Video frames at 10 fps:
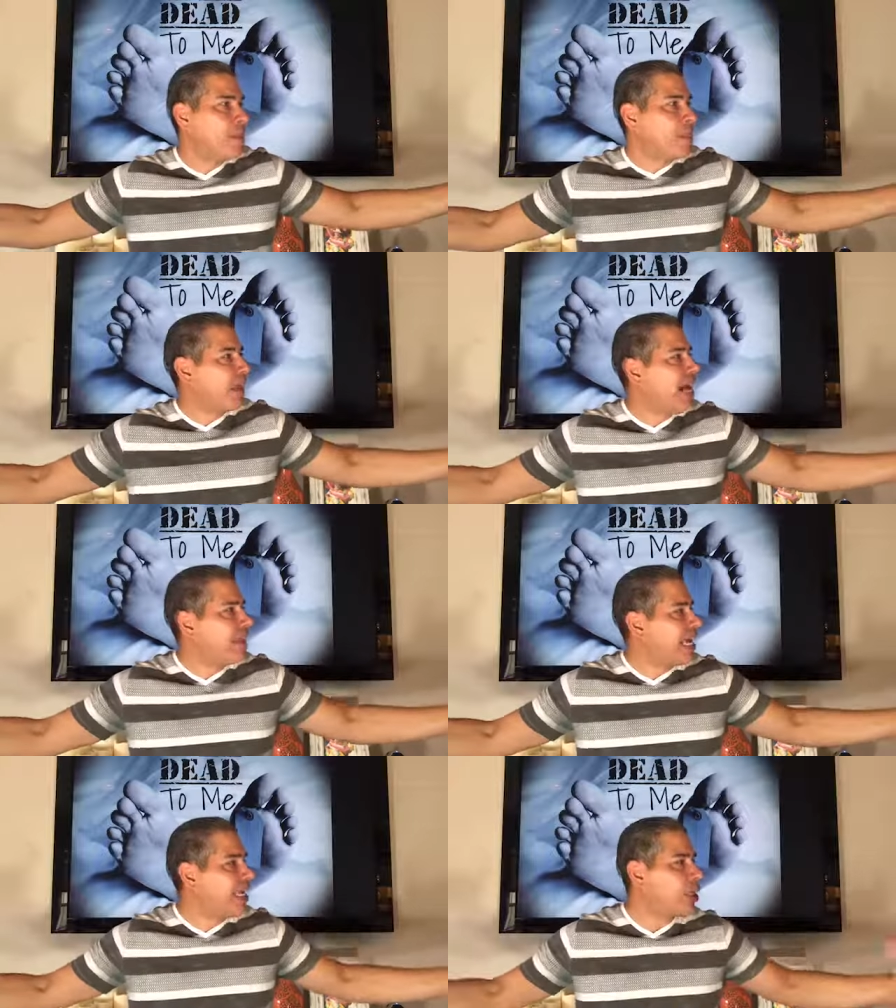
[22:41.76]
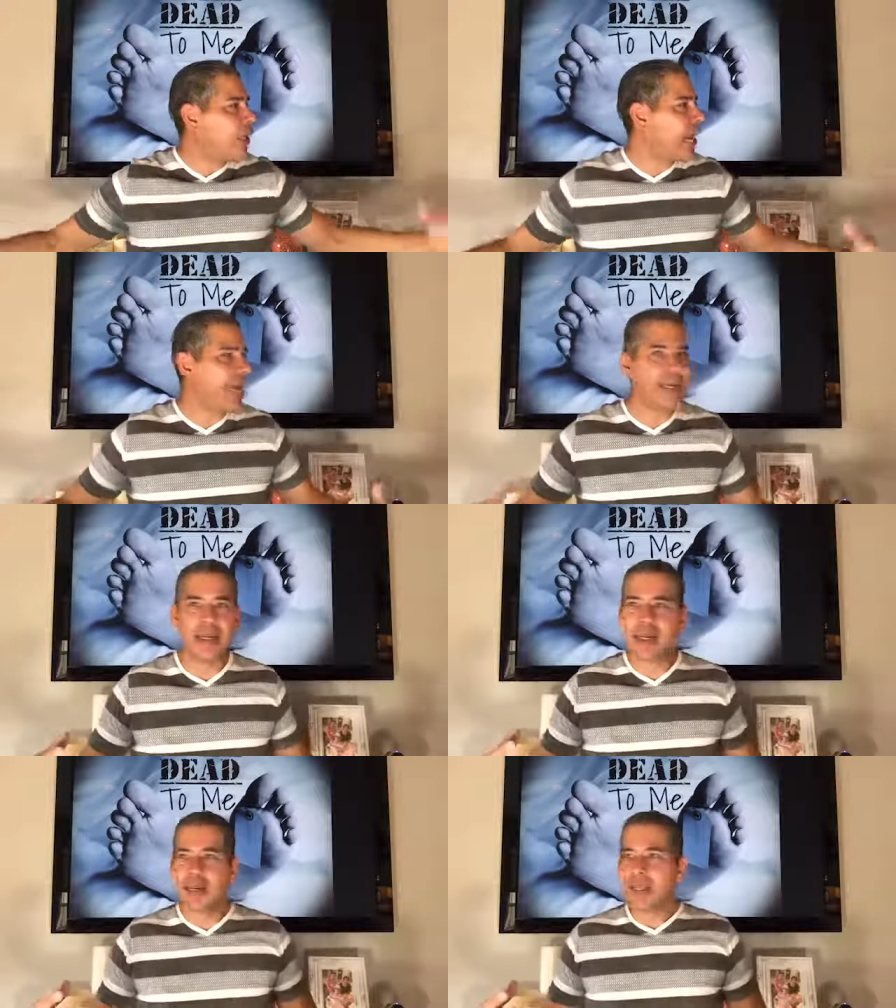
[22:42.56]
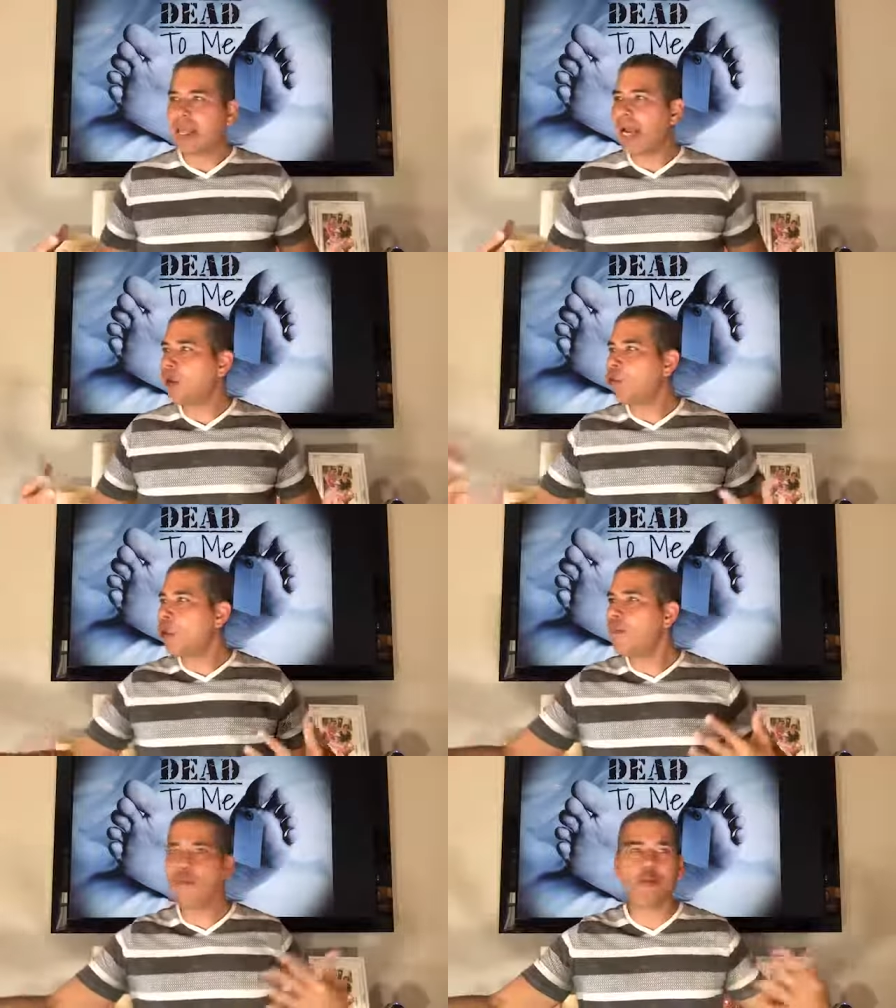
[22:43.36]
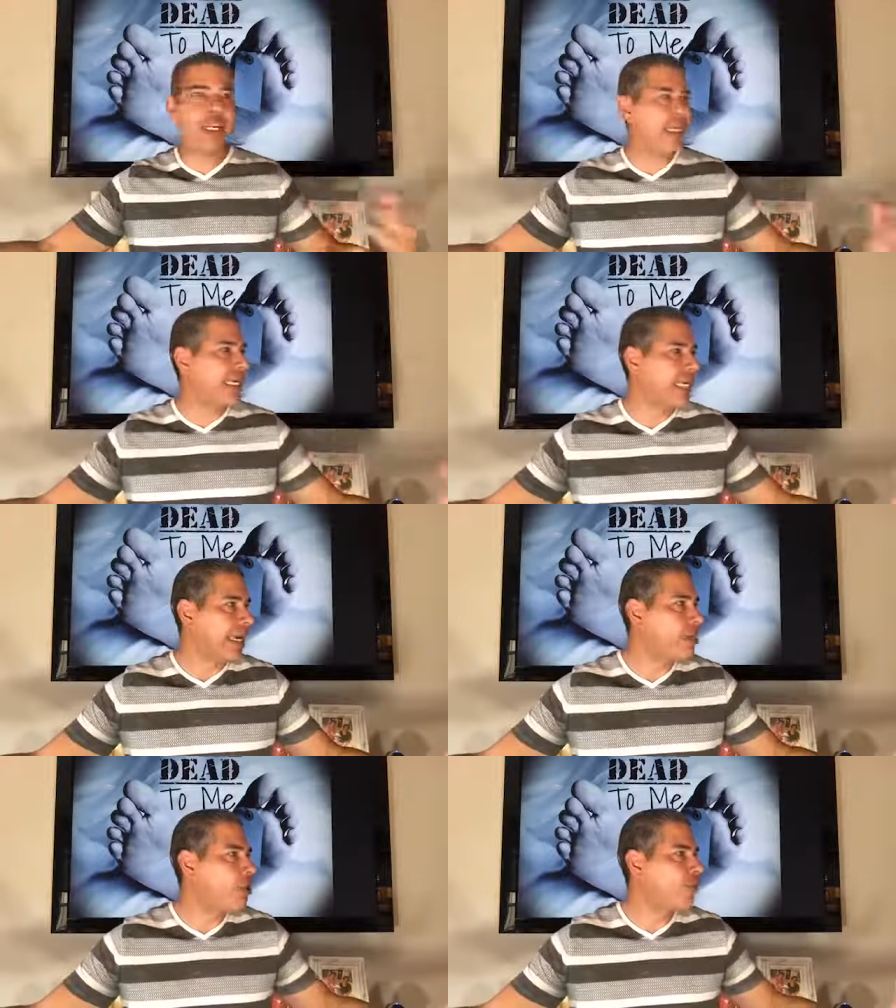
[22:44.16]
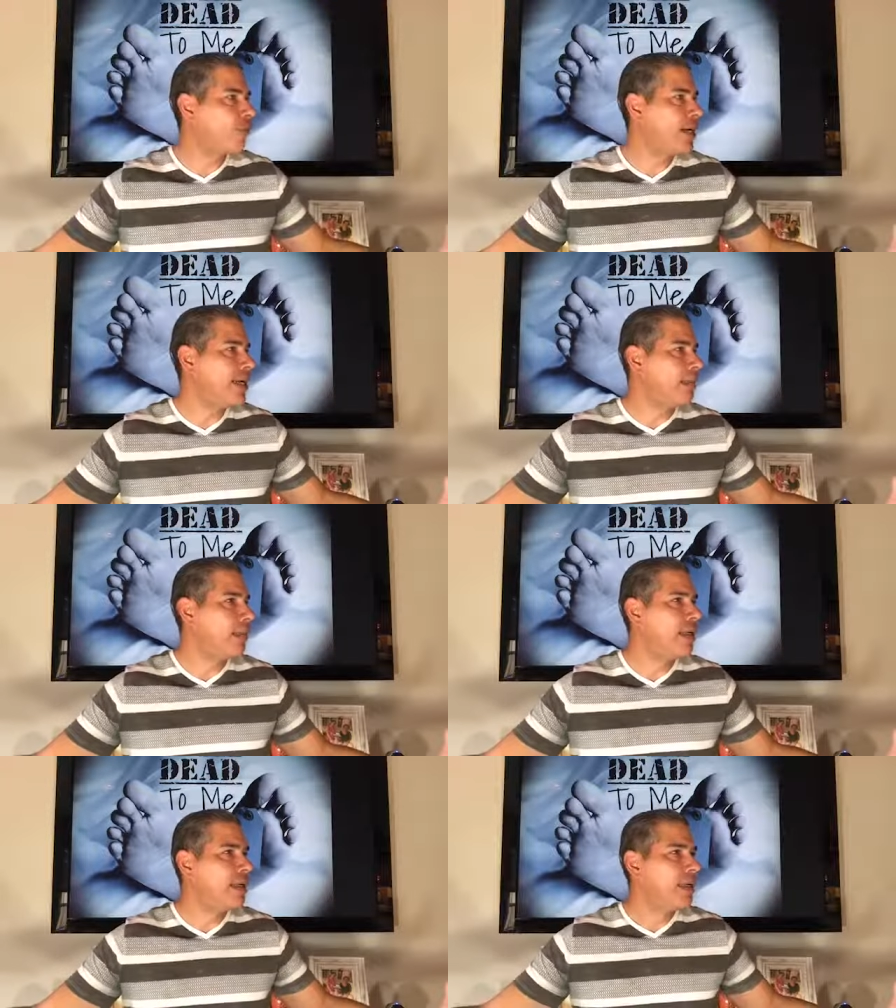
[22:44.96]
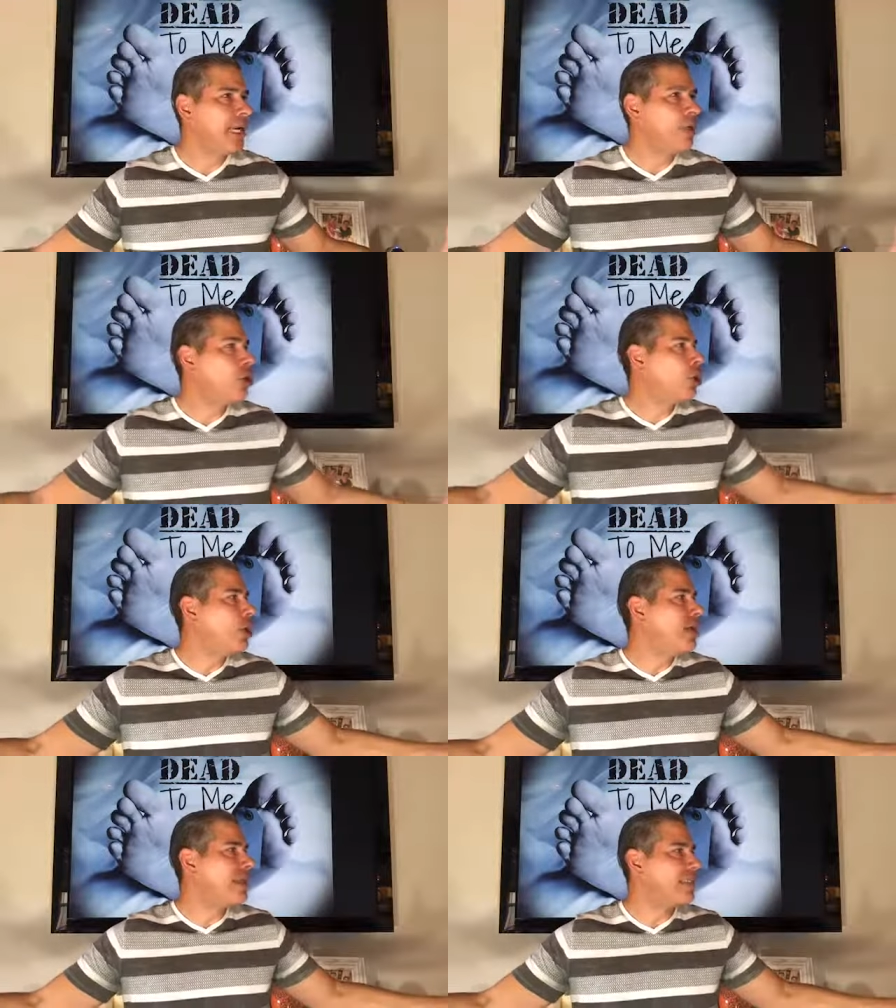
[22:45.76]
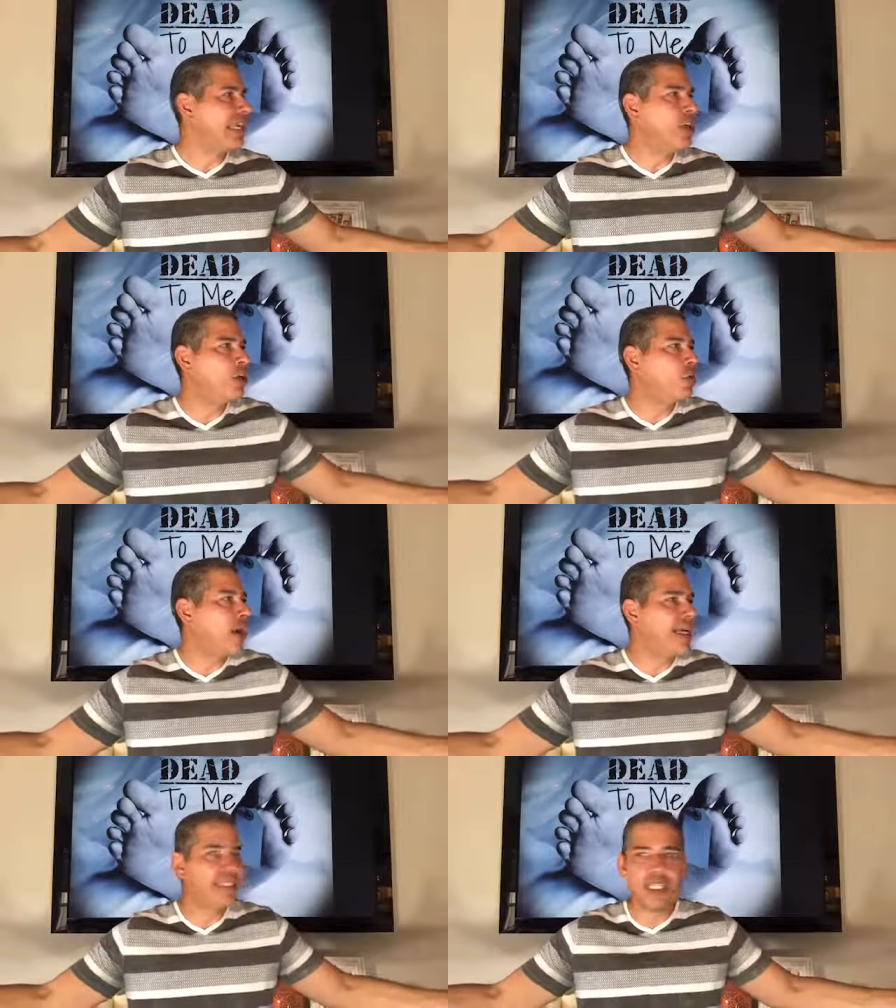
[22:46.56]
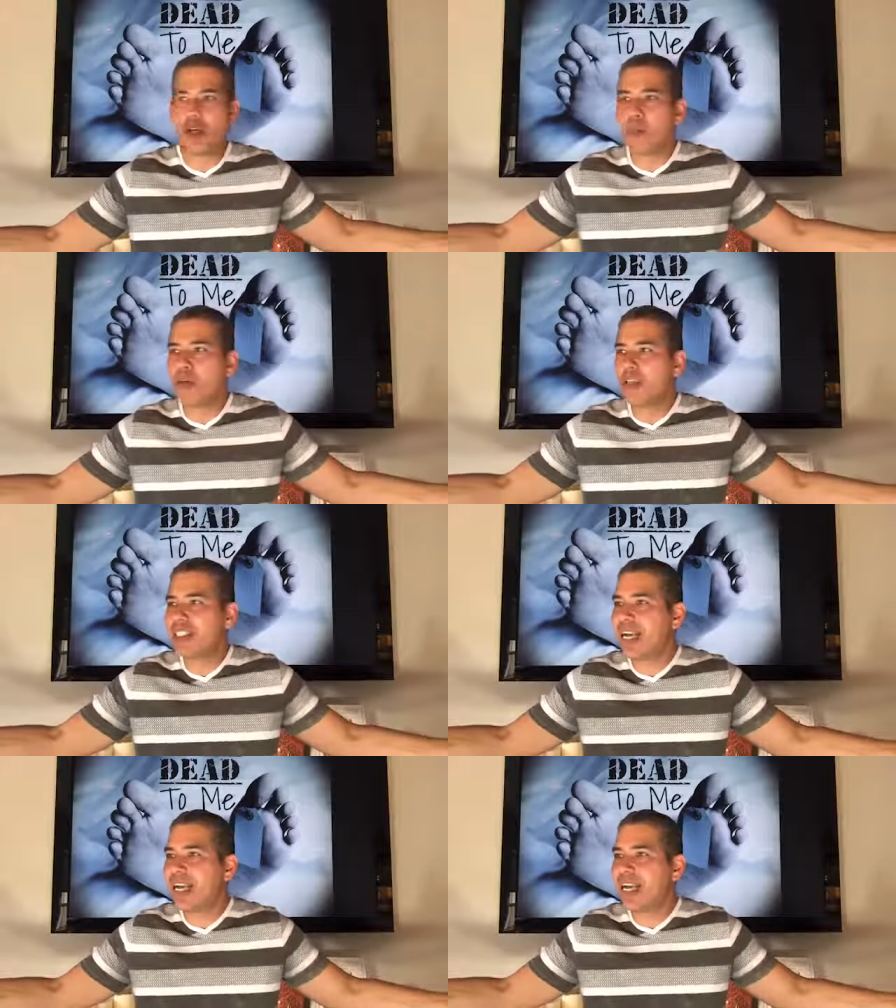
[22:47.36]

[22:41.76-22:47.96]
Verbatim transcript: God, thank you that I could that I could roam freely in your freedom in your goodness, in your grace, in your mercy.